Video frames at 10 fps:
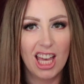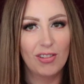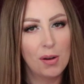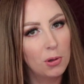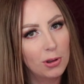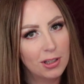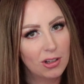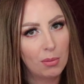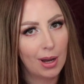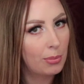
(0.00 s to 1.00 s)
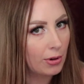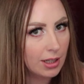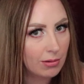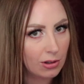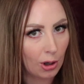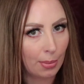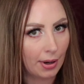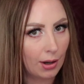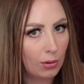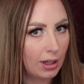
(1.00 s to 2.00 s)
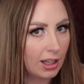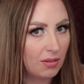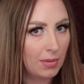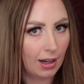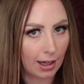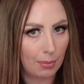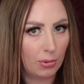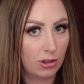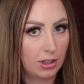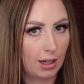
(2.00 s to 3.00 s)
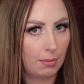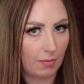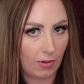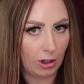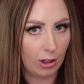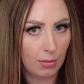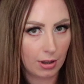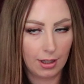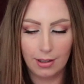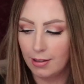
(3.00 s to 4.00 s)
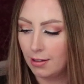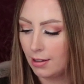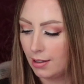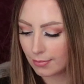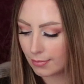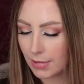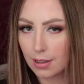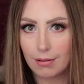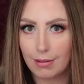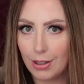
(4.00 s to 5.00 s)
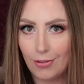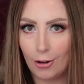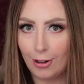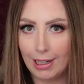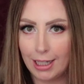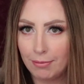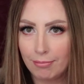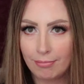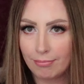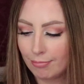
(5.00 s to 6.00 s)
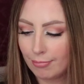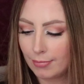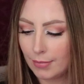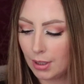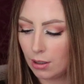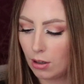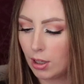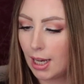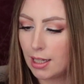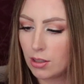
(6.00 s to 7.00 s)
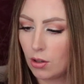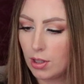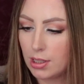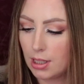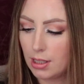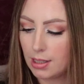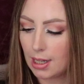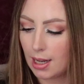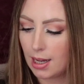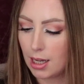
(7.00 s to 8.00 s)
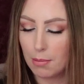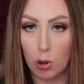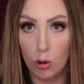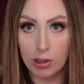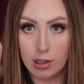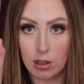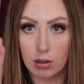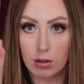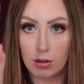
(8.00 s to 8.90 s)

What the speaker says: I put this on my breast with no bra, will it give me like a push-up volume thing? If only. Okay, so this is a mousse.